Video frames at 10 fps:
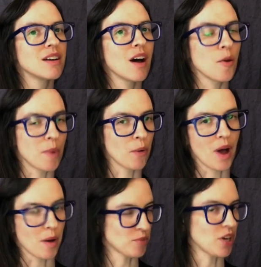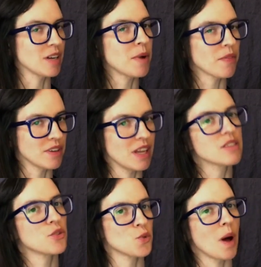about the
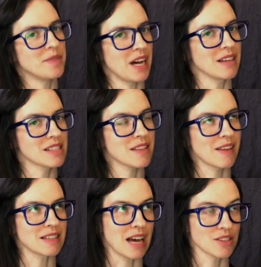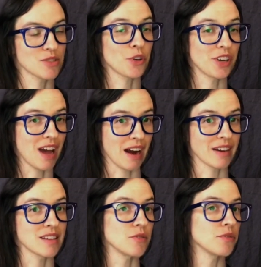nasal swab tests that test for an
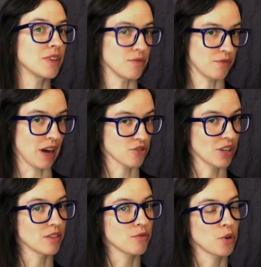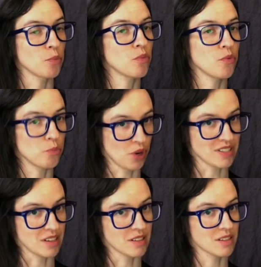active infection, for the
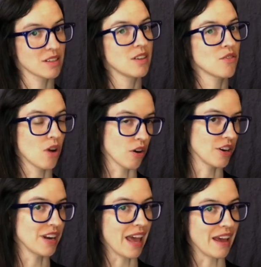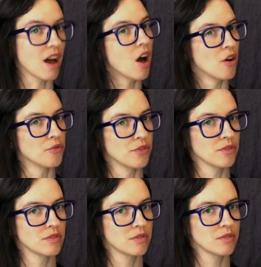presence, the RNA of
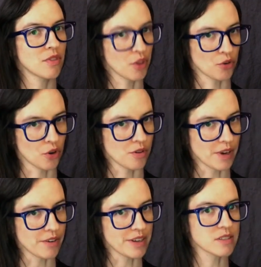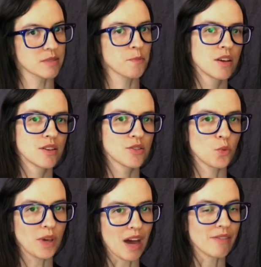the coronavirus. So
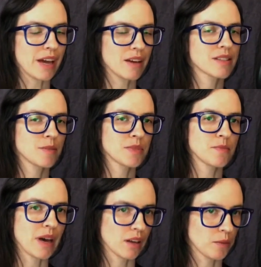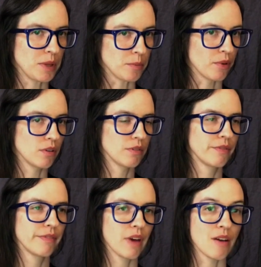we have asymptomatic people
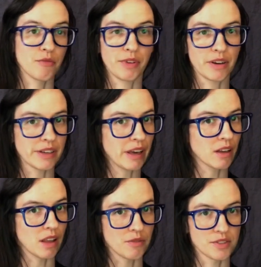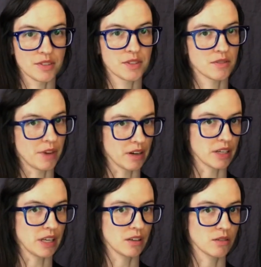at varying levels of severity